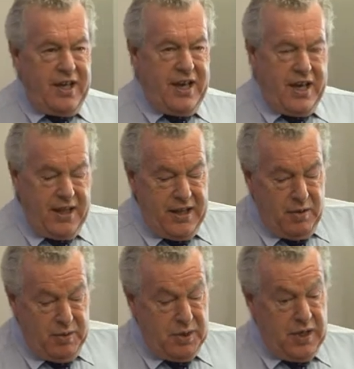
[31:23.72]
on, they
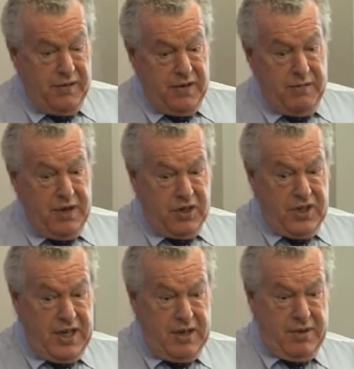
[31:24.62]
observe very much
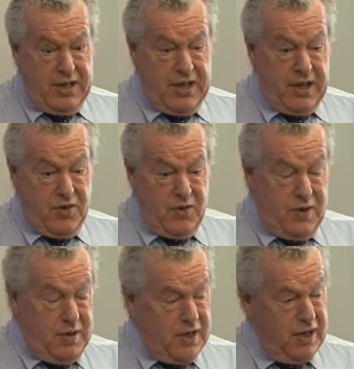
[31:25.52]
the animal and they think, oh, I
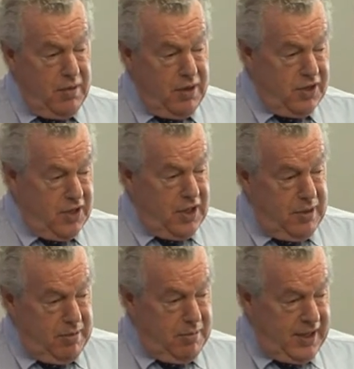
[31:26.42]
wonder if that works in
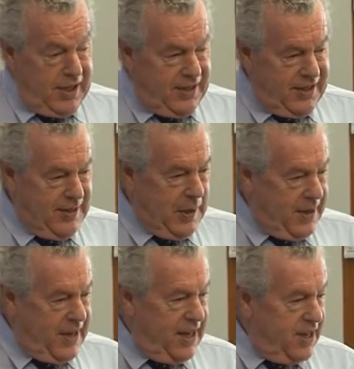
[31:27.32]
human beings.
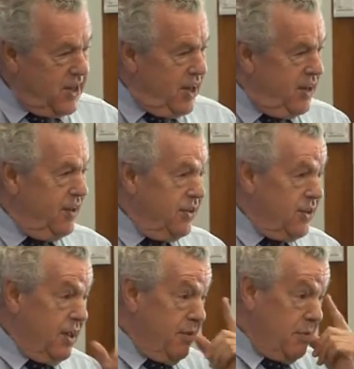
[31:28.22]
And that's how they
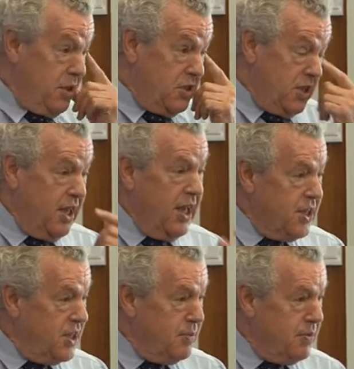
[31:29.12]
discovered most of the
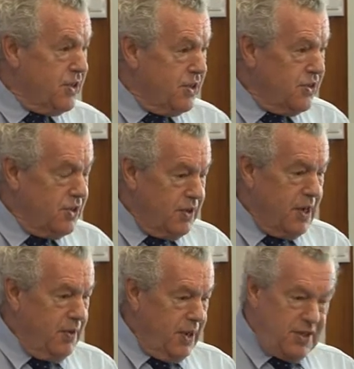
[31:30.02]
antidepressants and
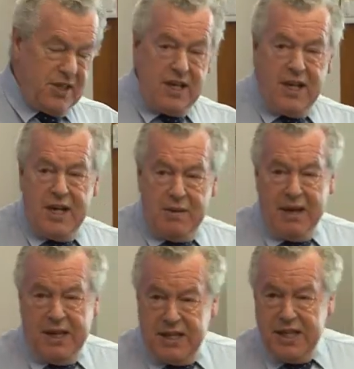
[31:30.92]
tranquilizers
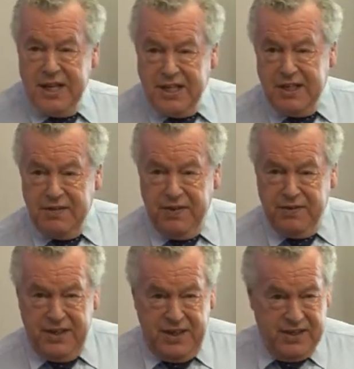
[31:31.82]
back in the
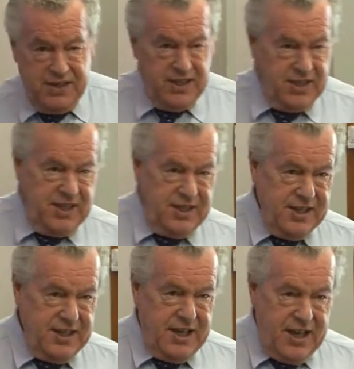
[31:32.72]
1950s and 60s.
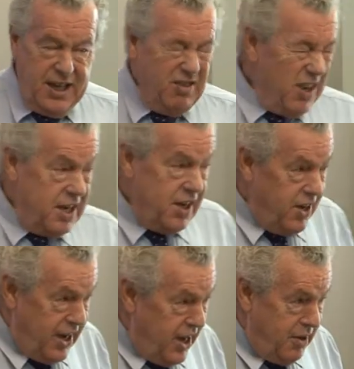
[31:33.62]
They really don't
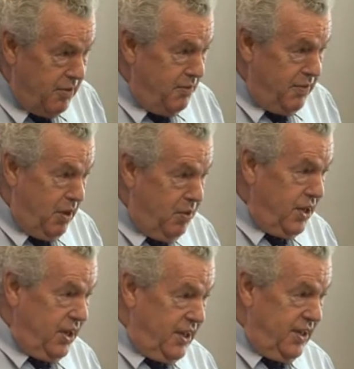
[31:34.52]
know how they
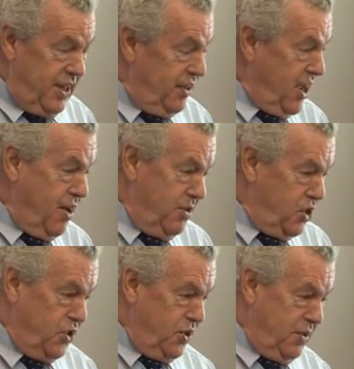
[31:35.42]
work. They can't be
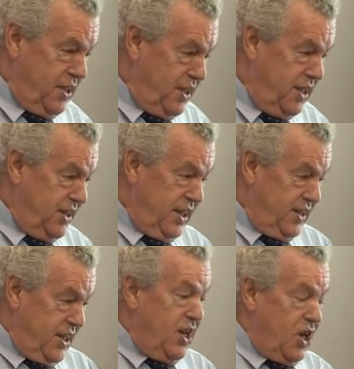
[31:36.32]
sure whether these things